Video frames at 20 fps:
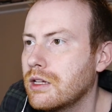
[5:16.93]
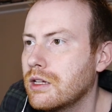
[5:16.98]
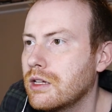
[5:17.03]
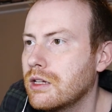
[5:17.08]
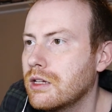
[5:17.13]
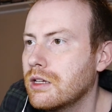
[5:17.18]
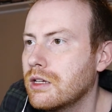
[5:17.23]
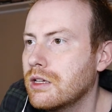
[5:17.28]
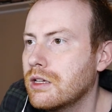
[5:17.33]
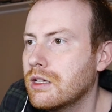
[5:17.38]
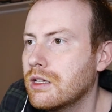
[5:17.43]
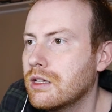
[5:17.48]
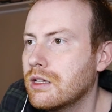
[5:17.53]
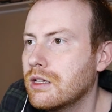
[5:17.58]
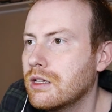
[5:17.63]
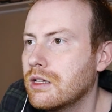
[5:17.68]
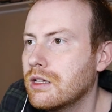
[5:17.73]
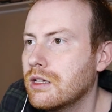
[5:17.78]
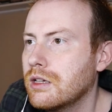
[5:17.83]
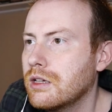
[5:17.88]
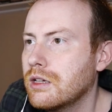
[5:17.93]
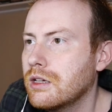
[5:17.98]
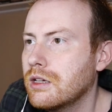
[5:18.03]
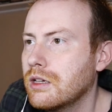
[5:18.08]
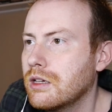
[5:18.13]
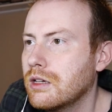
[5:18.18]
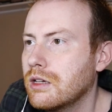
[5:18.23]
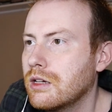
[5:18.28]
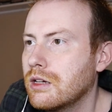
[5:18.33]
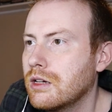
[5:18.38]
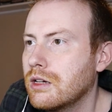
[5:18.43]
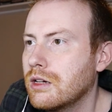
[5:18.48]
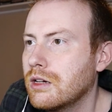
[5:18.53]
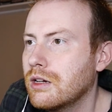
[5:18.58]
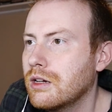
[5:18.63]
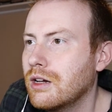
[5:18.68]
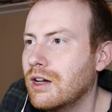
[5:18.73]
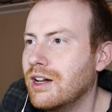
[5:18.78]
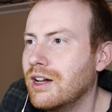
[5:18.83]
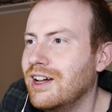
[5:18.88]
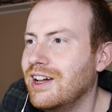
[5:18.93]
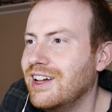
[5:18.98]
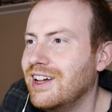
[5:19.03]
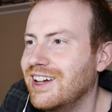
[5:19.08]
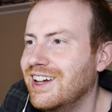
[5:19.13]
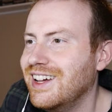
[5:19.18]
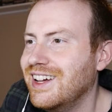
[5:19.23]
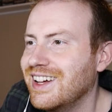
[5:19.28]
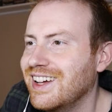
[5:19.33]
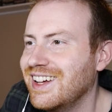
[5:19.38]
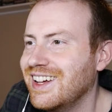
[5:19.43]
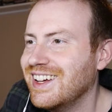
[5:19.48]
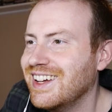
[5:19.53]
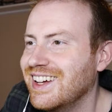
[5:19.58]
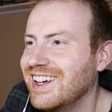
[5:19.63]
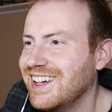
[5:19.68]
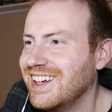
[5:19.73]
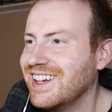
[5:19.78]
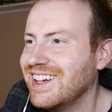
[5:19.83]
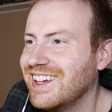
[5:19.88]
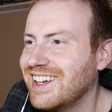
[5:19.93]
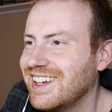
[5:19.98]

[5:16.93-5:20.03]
(silence)